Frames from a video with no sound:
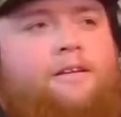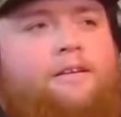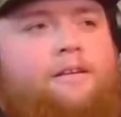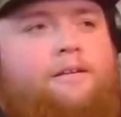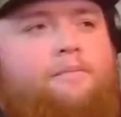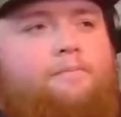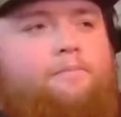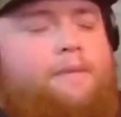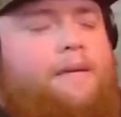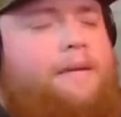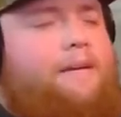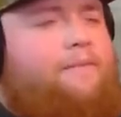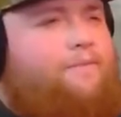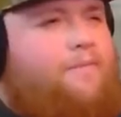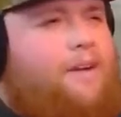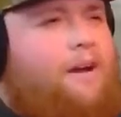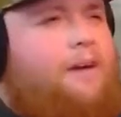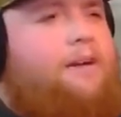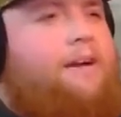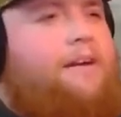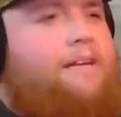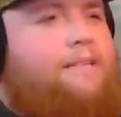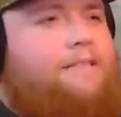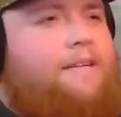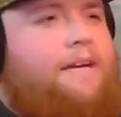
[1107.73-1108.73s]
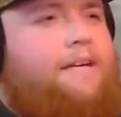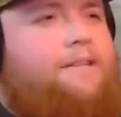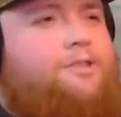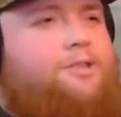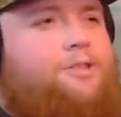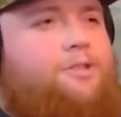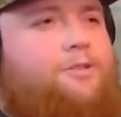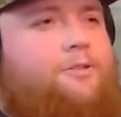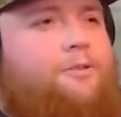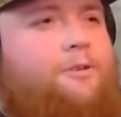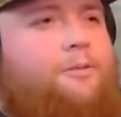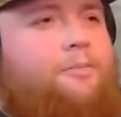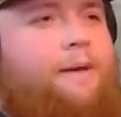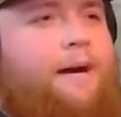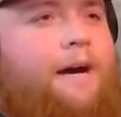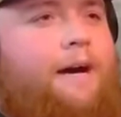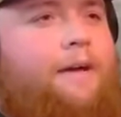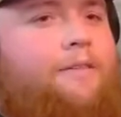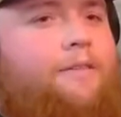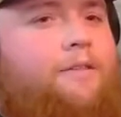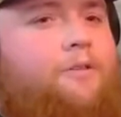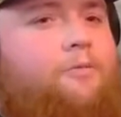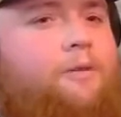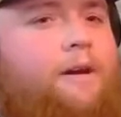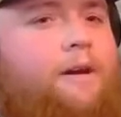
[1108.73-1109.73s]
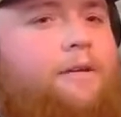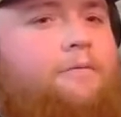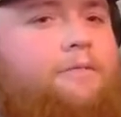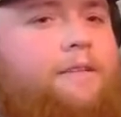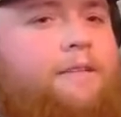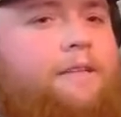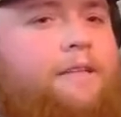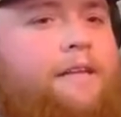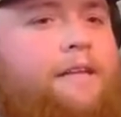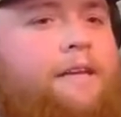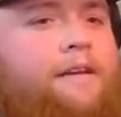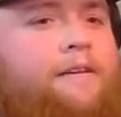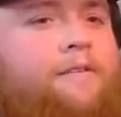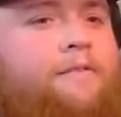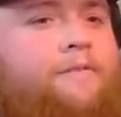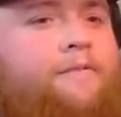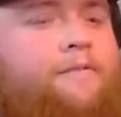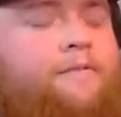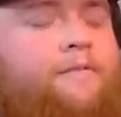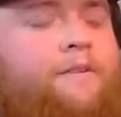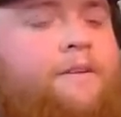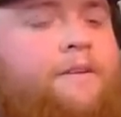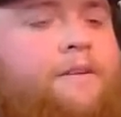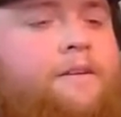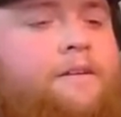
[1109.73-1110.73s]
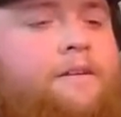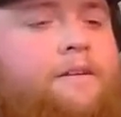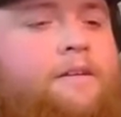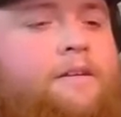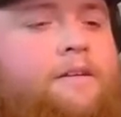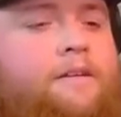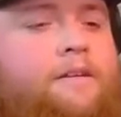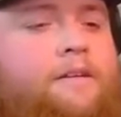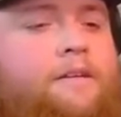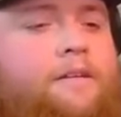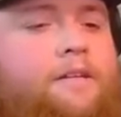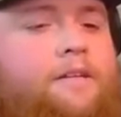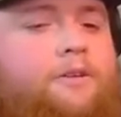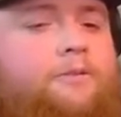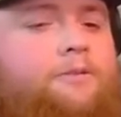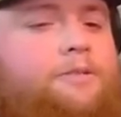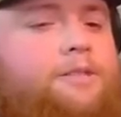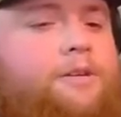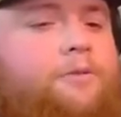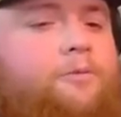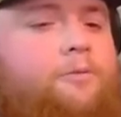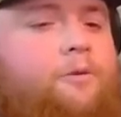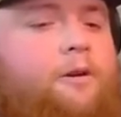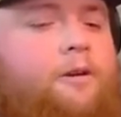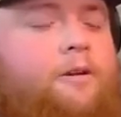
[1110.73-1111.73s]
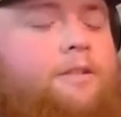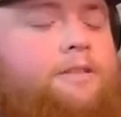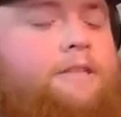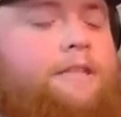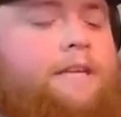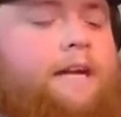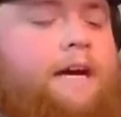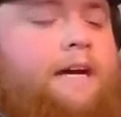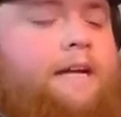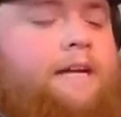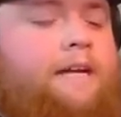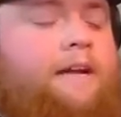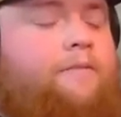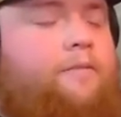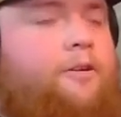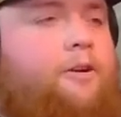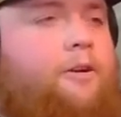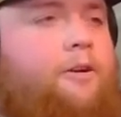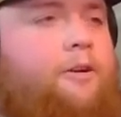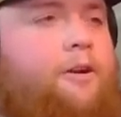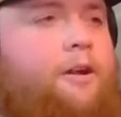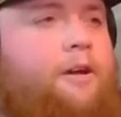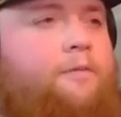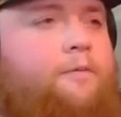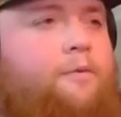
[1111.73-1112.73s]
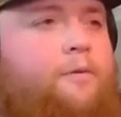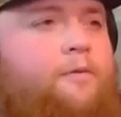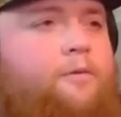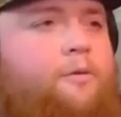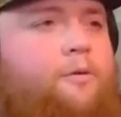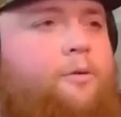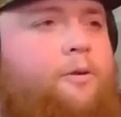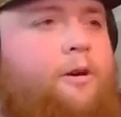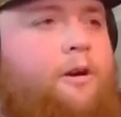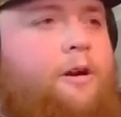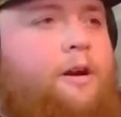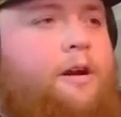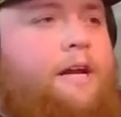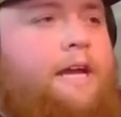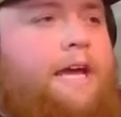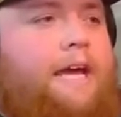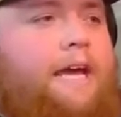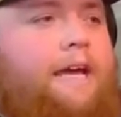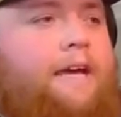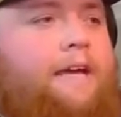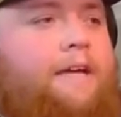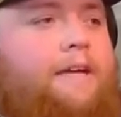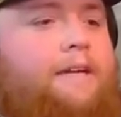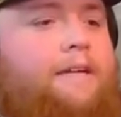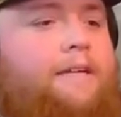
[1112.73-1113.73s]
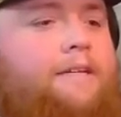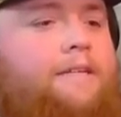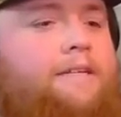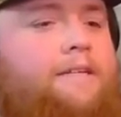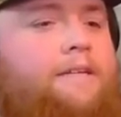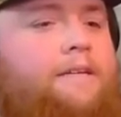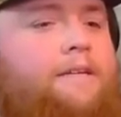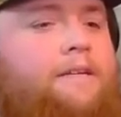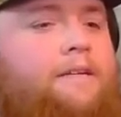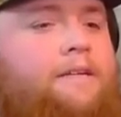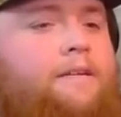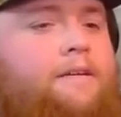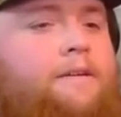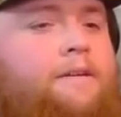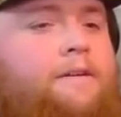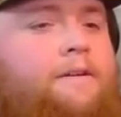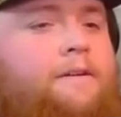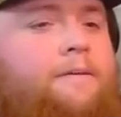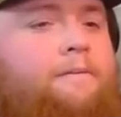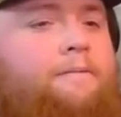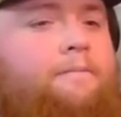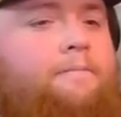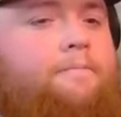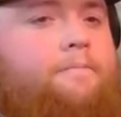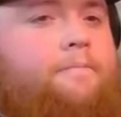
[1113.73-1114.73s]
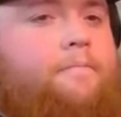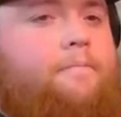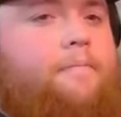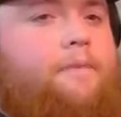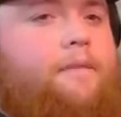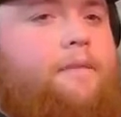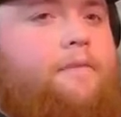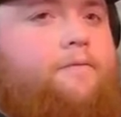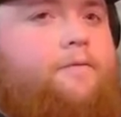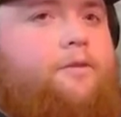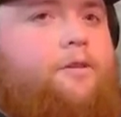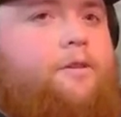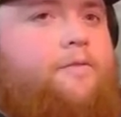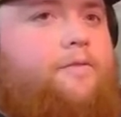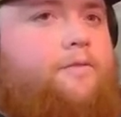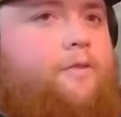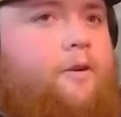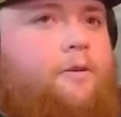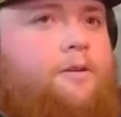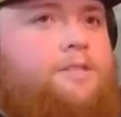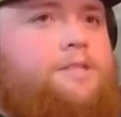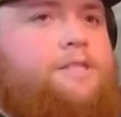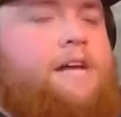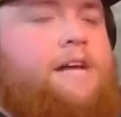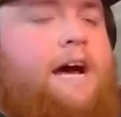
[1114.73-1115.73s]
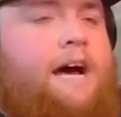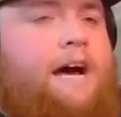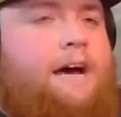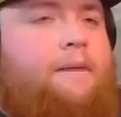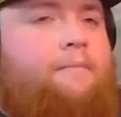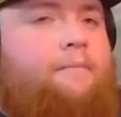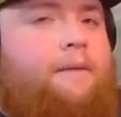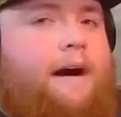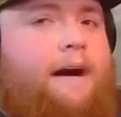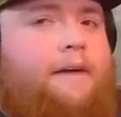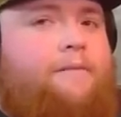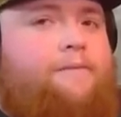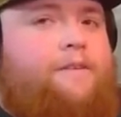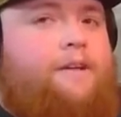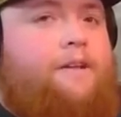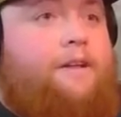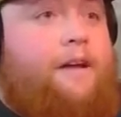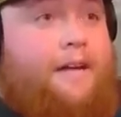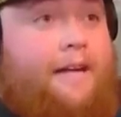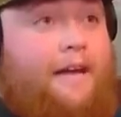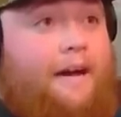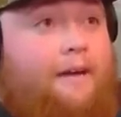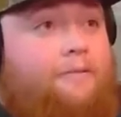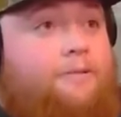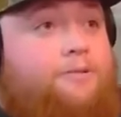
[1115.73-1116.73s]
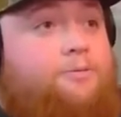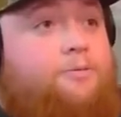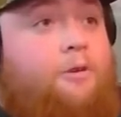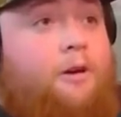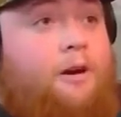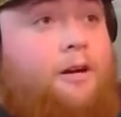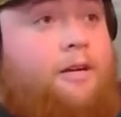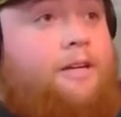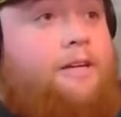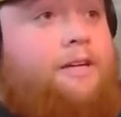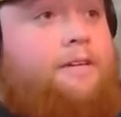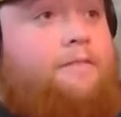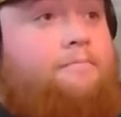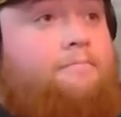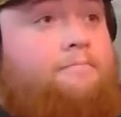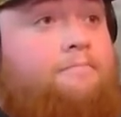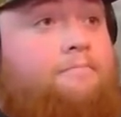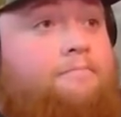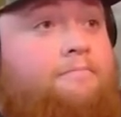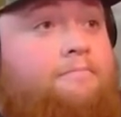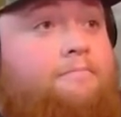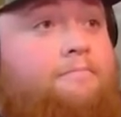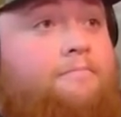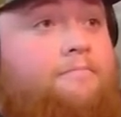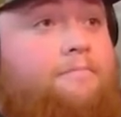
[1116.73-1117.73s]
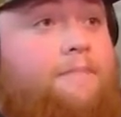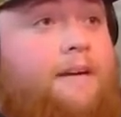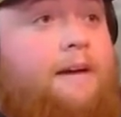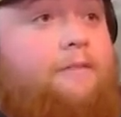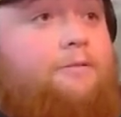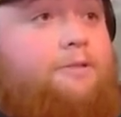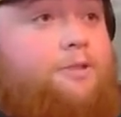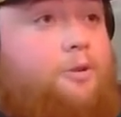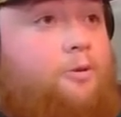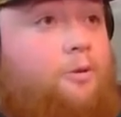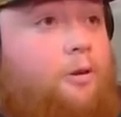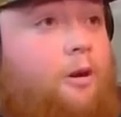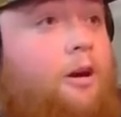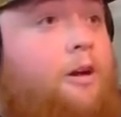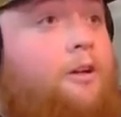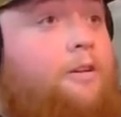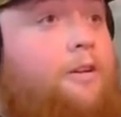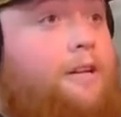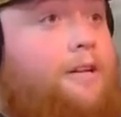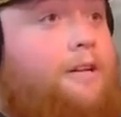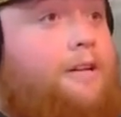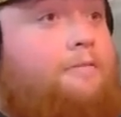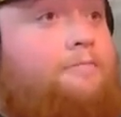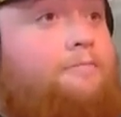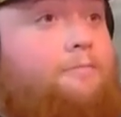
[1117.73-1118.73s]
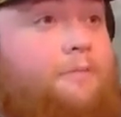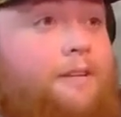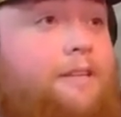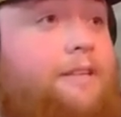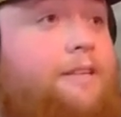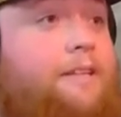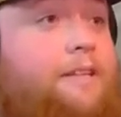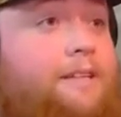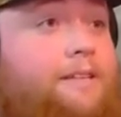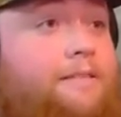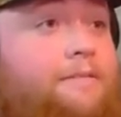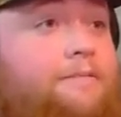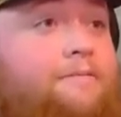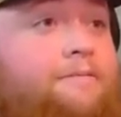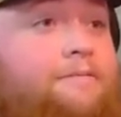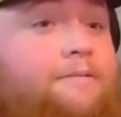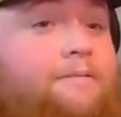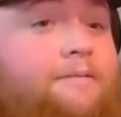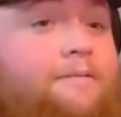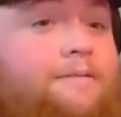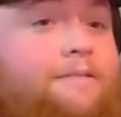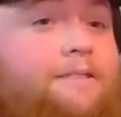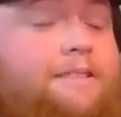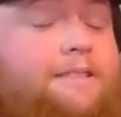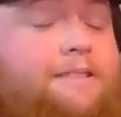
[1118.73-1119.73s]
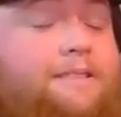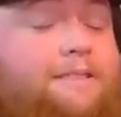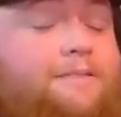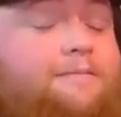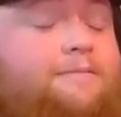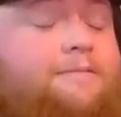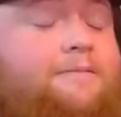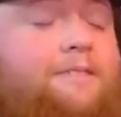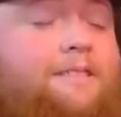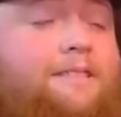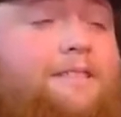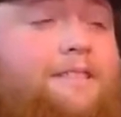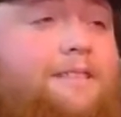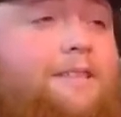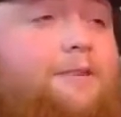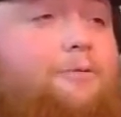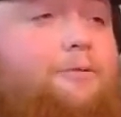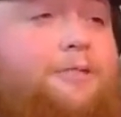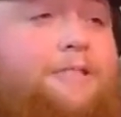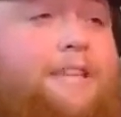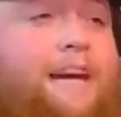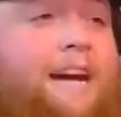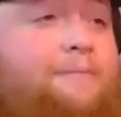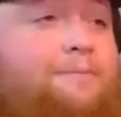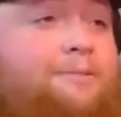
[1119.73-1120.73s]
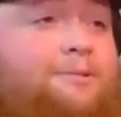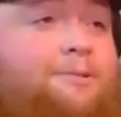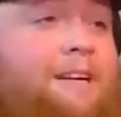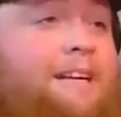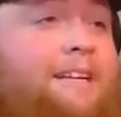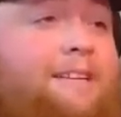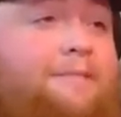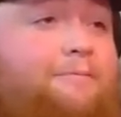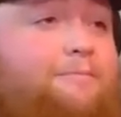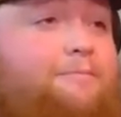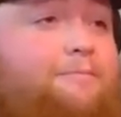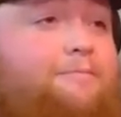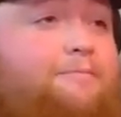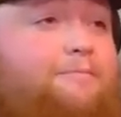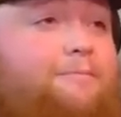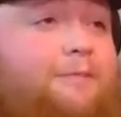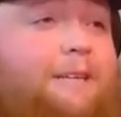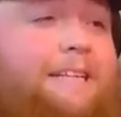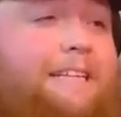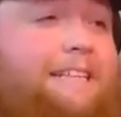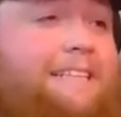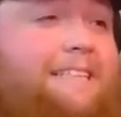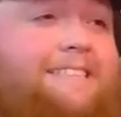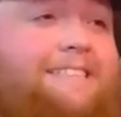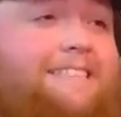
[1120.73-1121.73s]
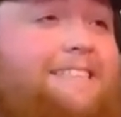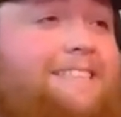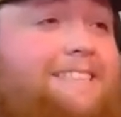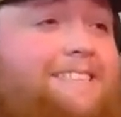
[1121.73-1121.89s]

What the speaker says: being very intentional about the way we live, using words that I had never heard of before. And for the first time, I felt like I was walking. I was crawling, really, because there were times where I didn't want to listen.